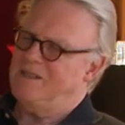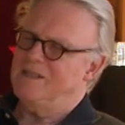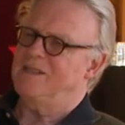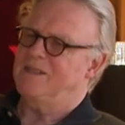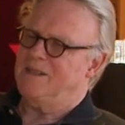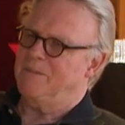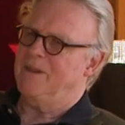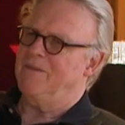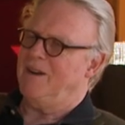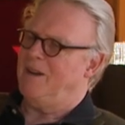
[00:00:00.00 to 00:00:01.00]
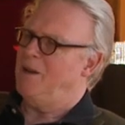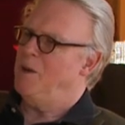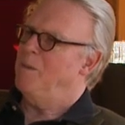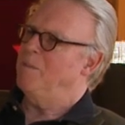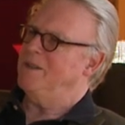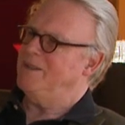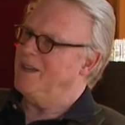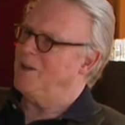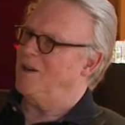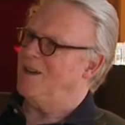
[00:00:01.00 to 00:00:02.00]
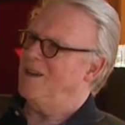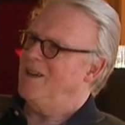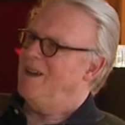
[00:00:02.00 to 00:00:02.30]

this is something very particular.